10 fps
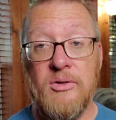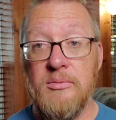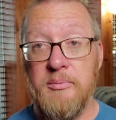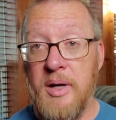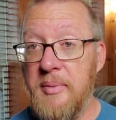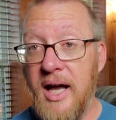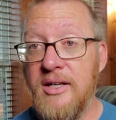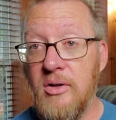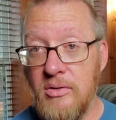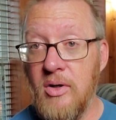Maybe I
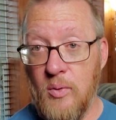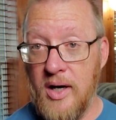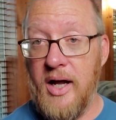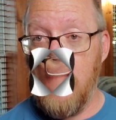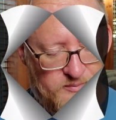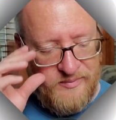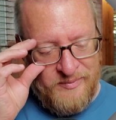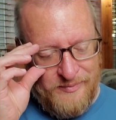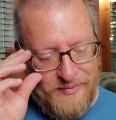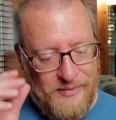don't know what I ordered.
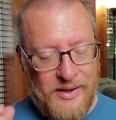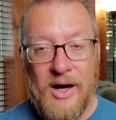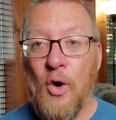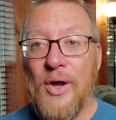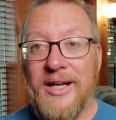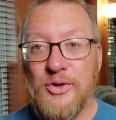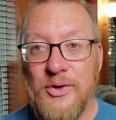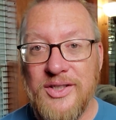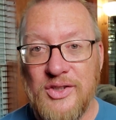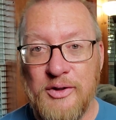Okay, so
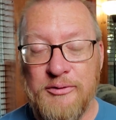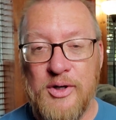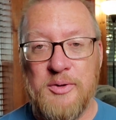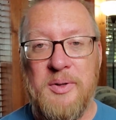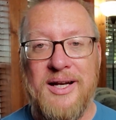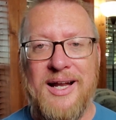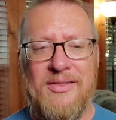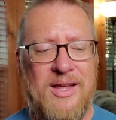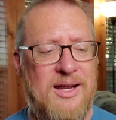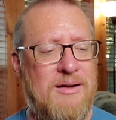this is the first pen out
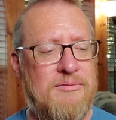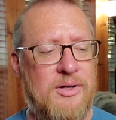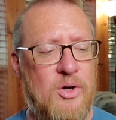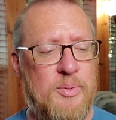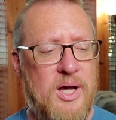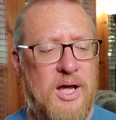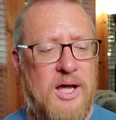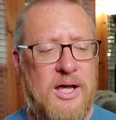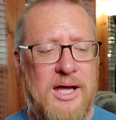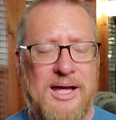of that envelope,
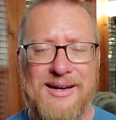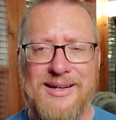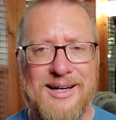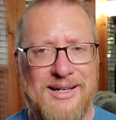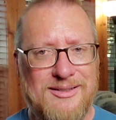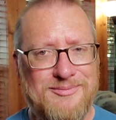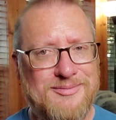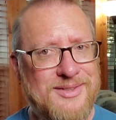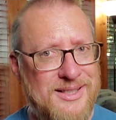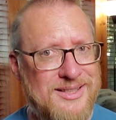and
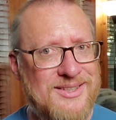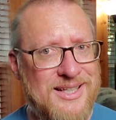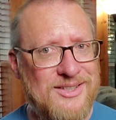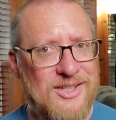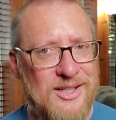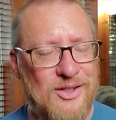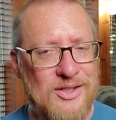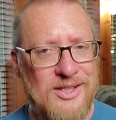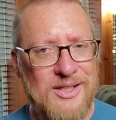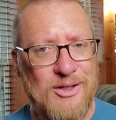this thing's going to
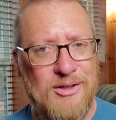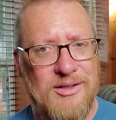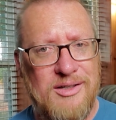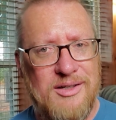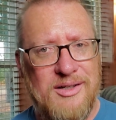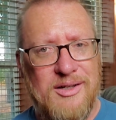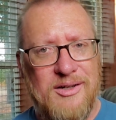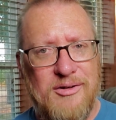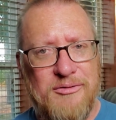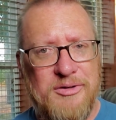look a little
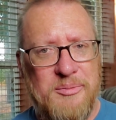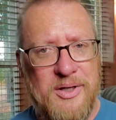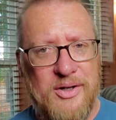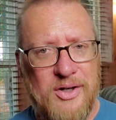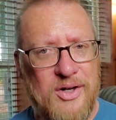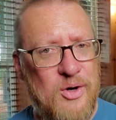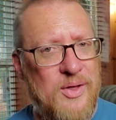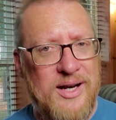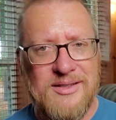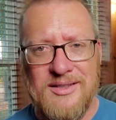familiar. No,
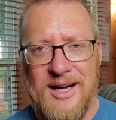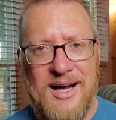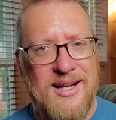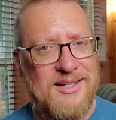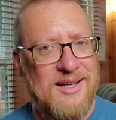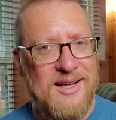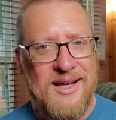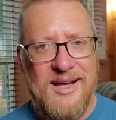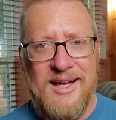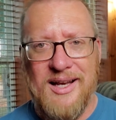that is not
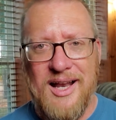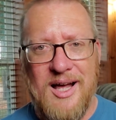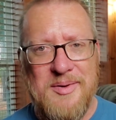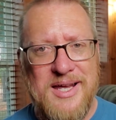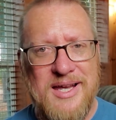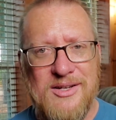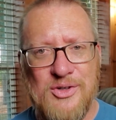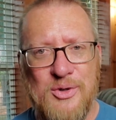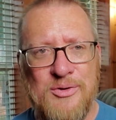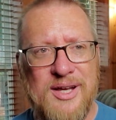a Lamy
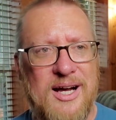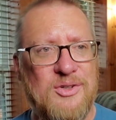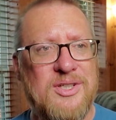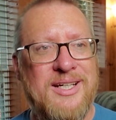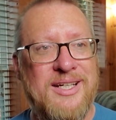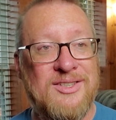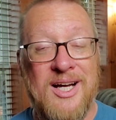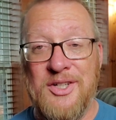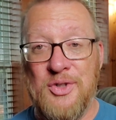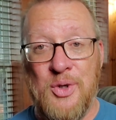2000. It is
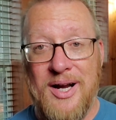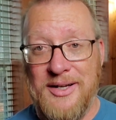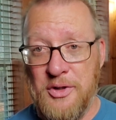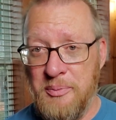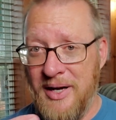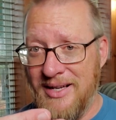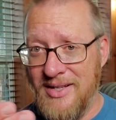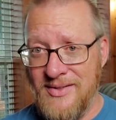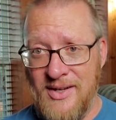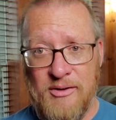not trying to pass
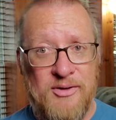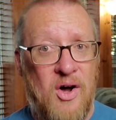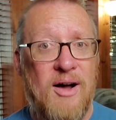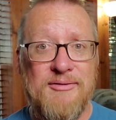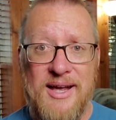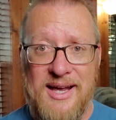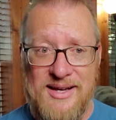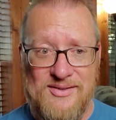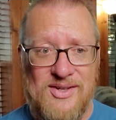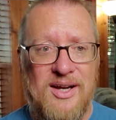itself off
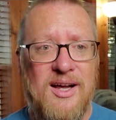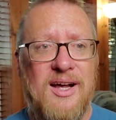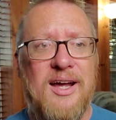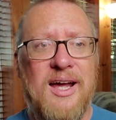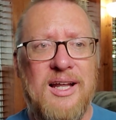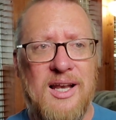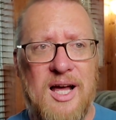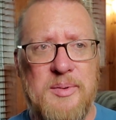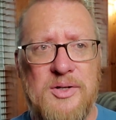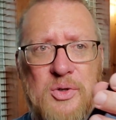as a
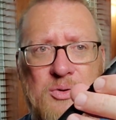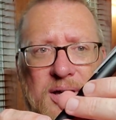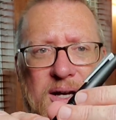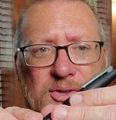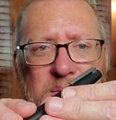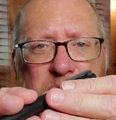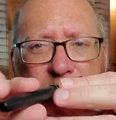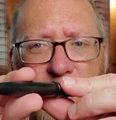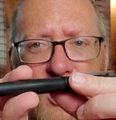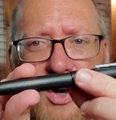Lamy 2000, but